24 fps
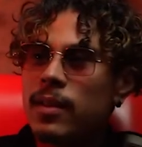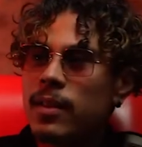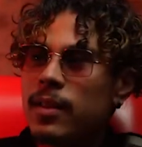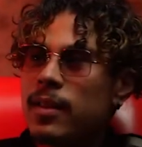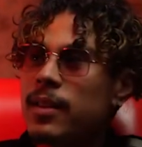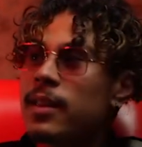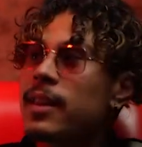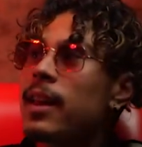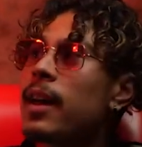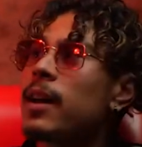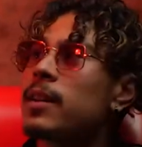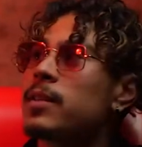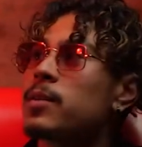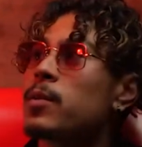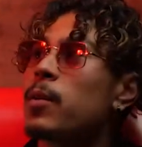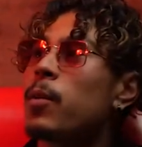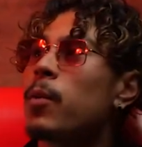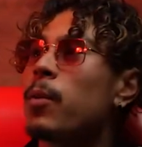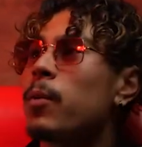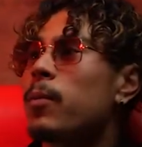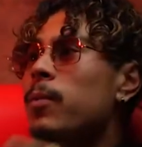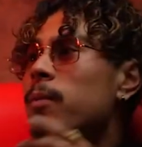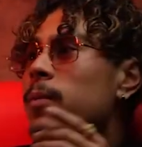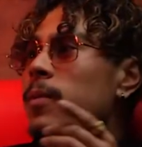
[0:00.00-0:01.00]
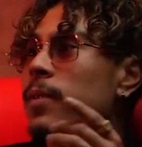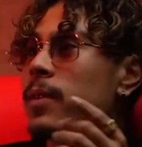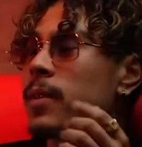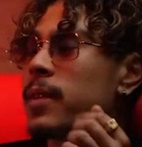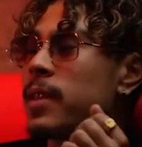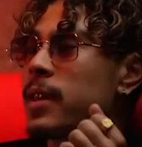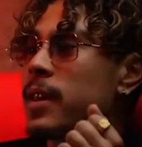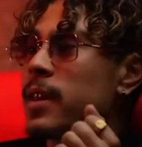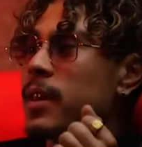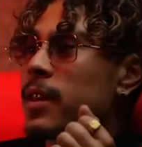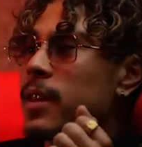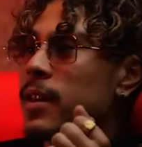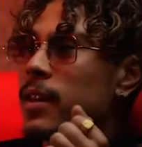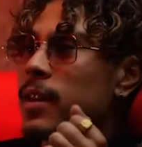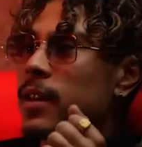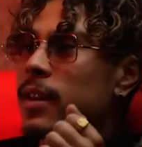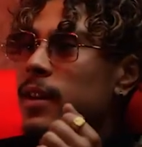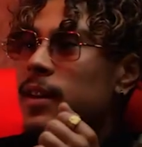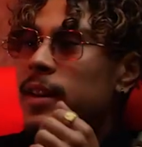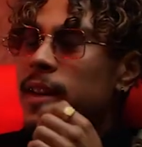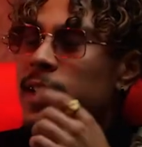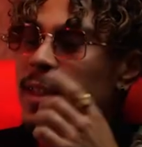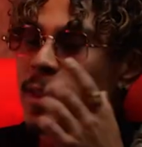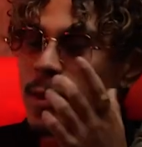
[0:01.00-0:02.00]
yeah, so the
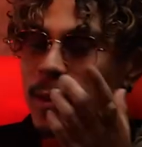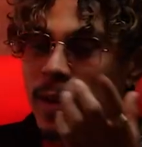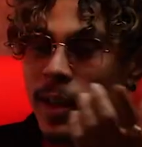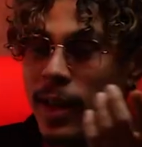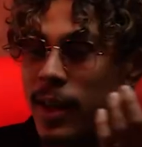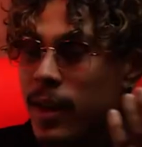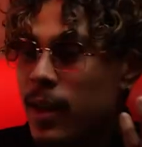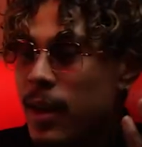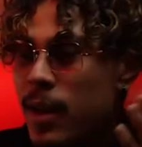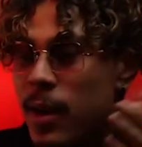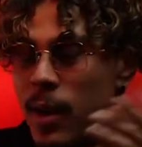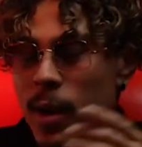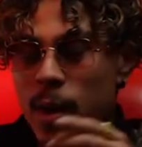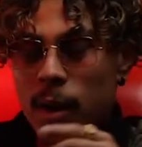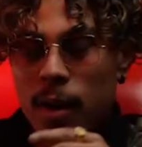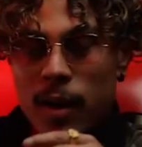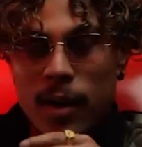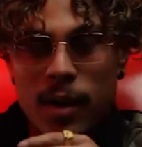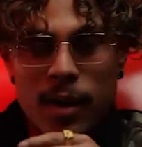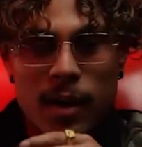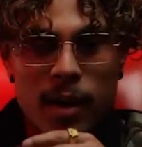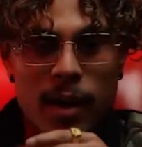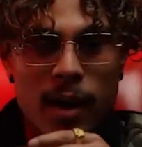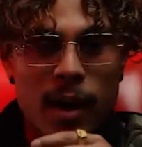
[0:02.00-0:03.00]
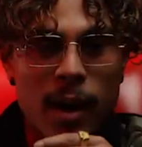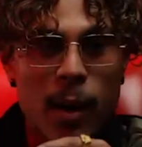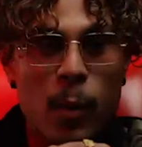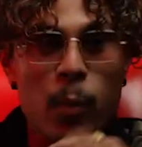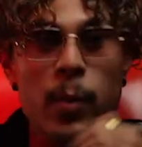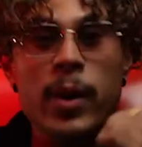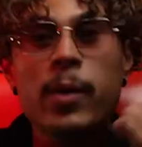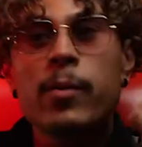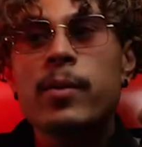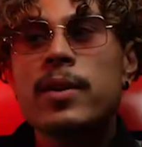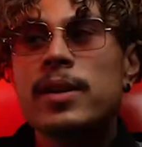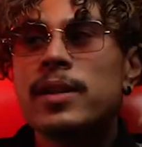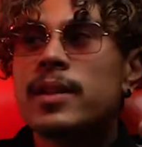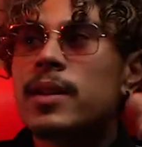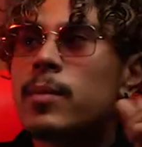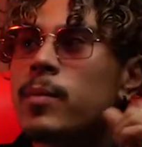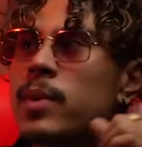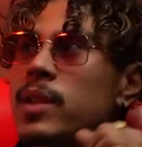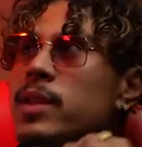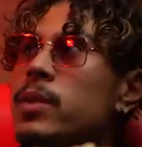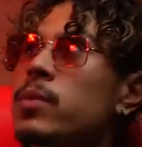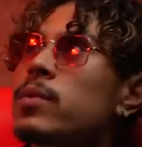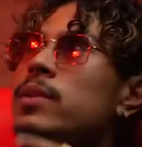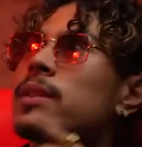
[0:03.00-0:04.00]
initial like we were in
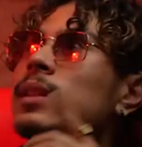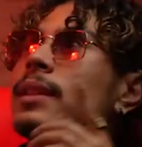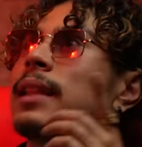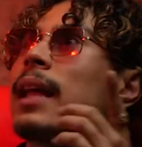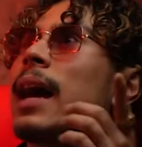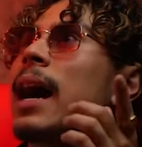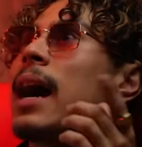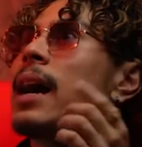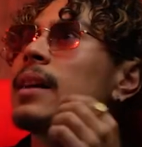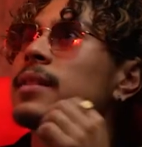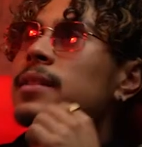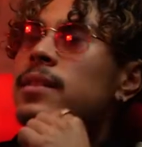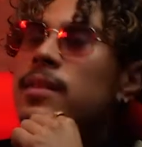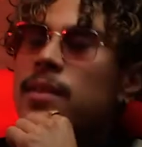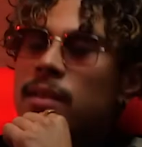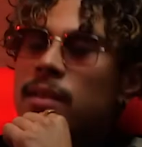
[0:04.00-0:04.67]
Timmins. It was last